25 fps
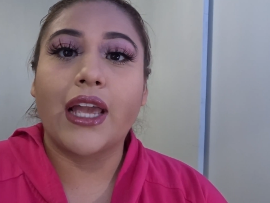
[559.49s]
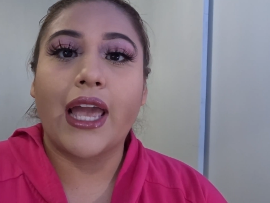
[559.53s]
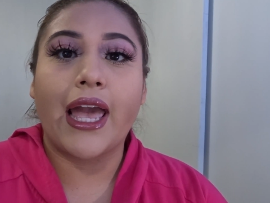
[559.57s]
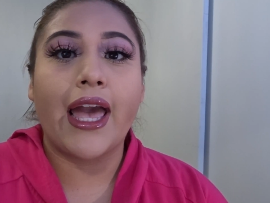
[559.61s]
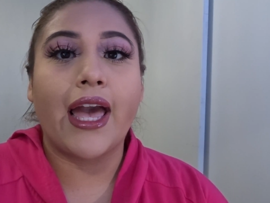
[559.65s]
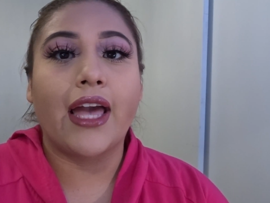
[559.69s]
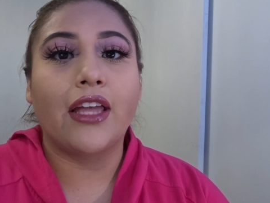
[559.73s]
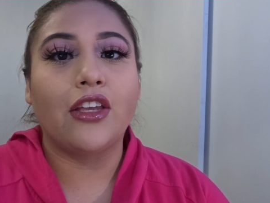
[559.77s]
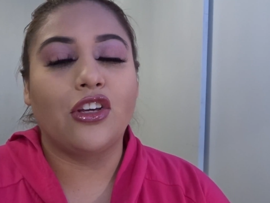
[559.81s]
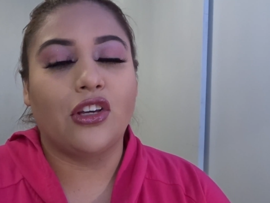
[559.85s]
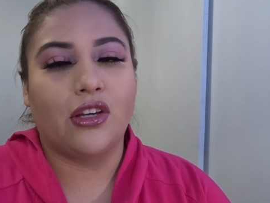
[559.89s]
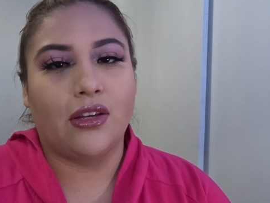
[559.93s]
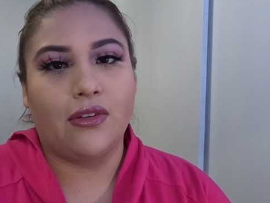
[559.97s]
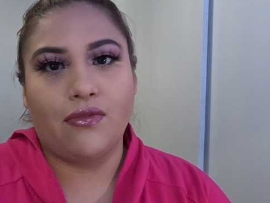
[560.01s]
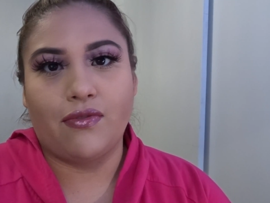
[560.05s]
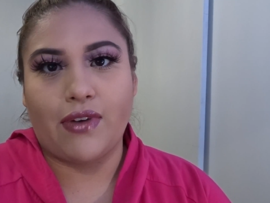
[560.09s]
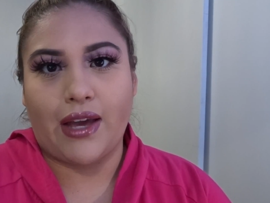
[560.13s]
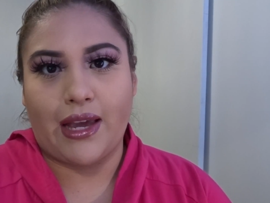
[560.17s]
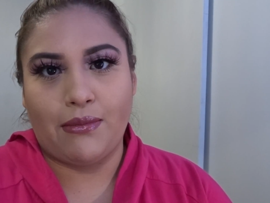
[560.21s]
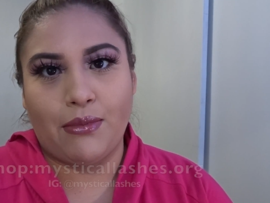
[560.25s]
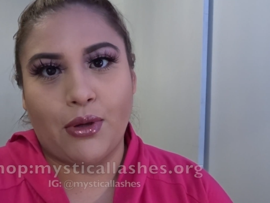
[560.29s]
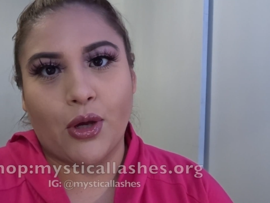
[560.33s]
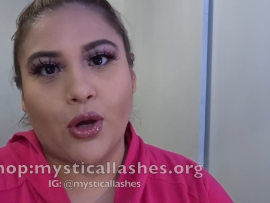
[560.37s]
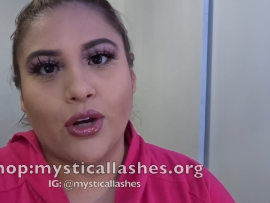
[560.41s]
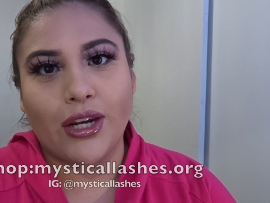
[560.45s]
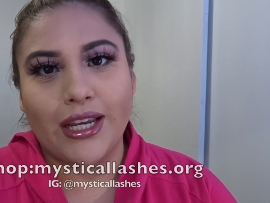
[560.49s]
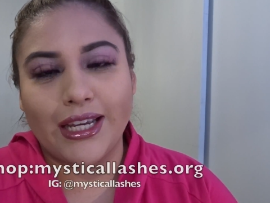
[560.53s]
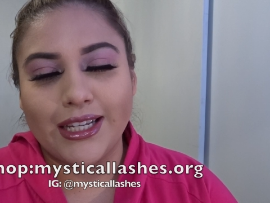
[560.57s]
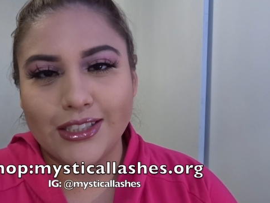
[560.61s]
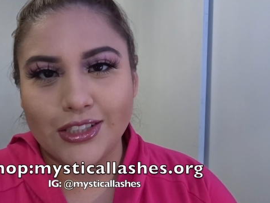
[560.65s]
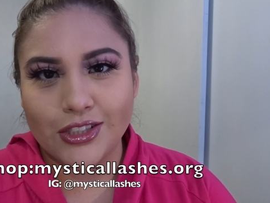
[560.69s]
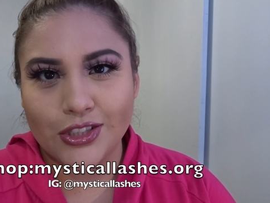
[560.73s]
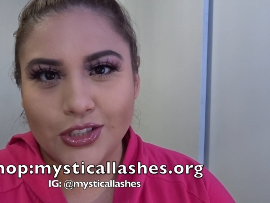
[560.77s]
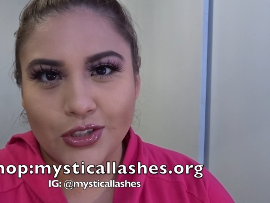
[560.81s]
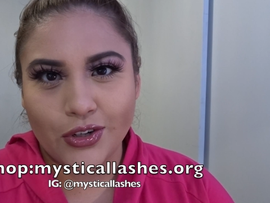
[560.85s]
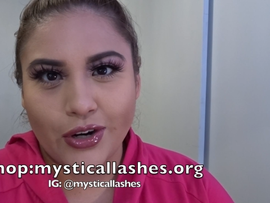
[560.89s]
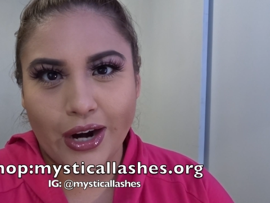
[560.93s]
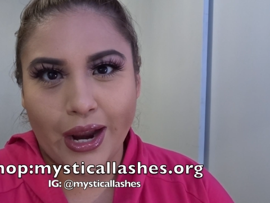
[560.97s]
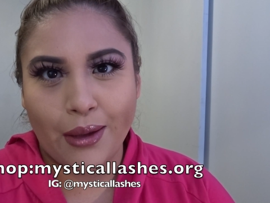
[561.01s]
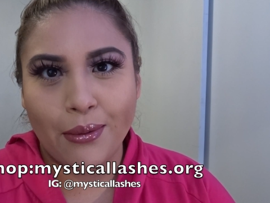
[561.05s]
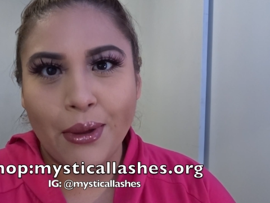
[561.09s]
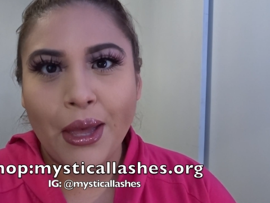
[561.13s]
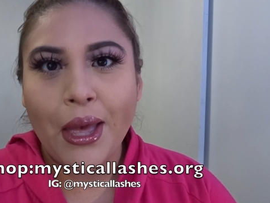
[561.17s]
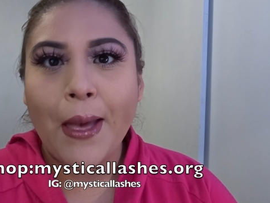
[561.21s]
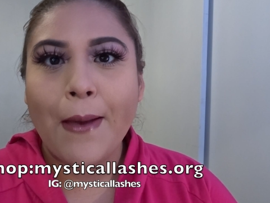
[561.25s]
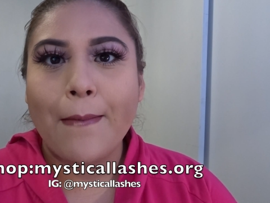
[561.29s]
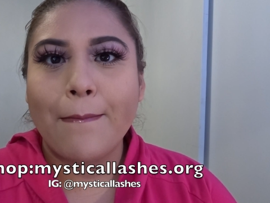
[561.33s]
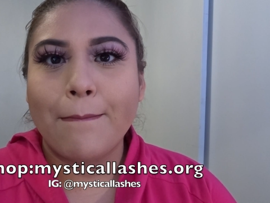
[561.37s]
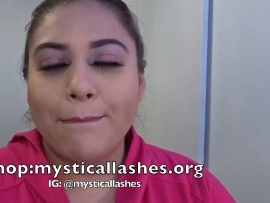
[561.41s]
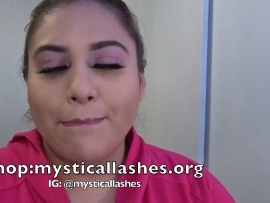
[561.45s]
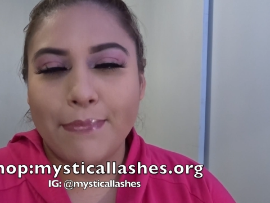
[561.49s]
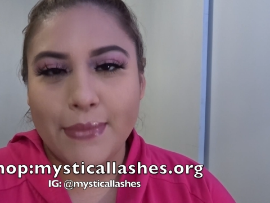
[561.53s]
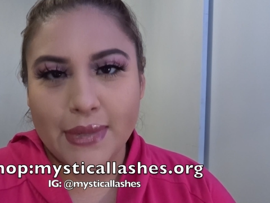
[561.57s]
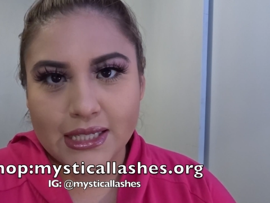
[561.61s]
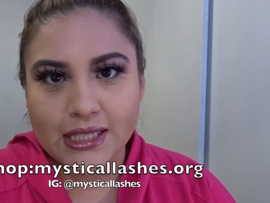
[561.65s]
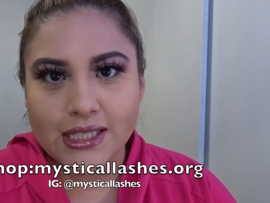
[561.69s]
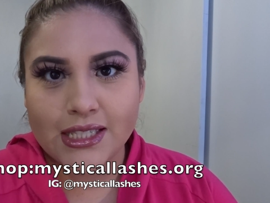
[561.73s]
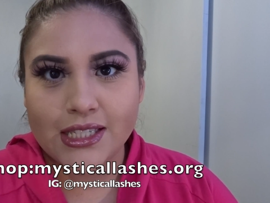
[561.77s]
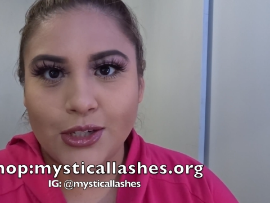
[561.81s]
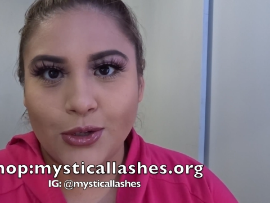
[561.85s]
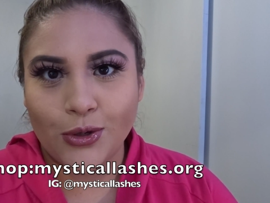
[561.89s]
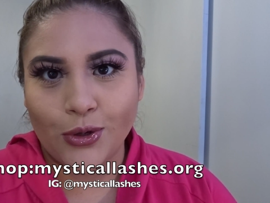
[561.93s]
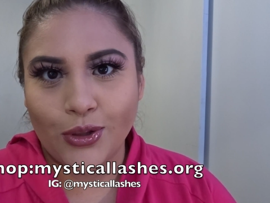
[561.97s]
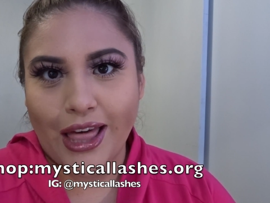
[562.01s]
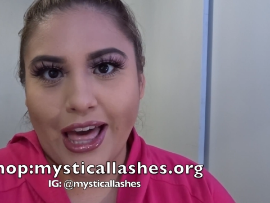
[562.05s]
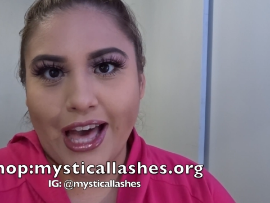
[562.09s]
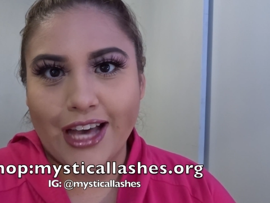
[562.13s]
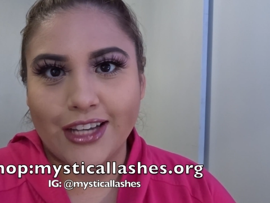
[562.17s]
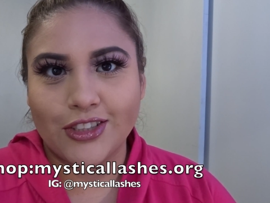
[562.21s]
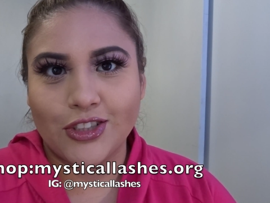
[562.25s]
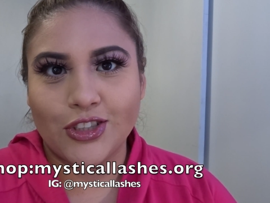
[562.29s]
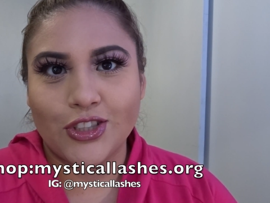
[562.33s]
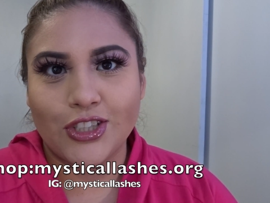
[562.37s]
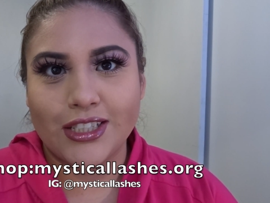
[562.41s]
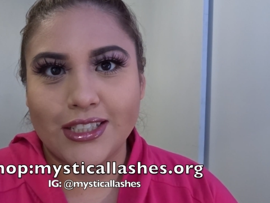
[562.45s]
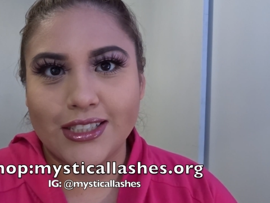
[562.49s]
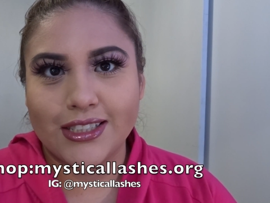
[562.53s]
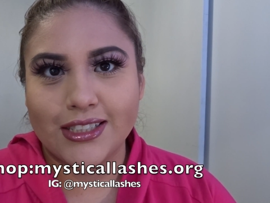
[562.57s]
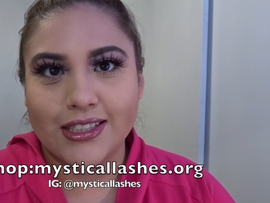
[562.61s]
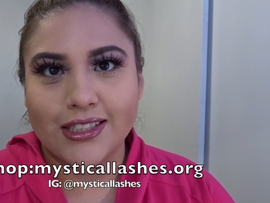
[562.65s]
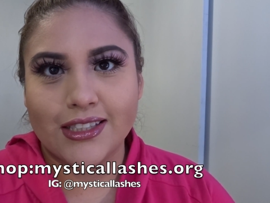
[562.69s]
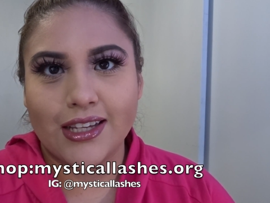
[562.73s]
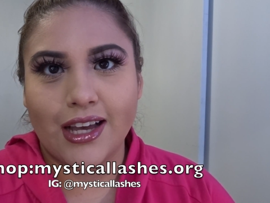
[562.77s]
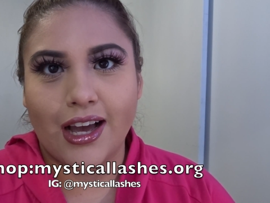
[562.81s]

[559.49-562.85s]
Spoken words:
and you can find me on Instagram, Mystical Lashes.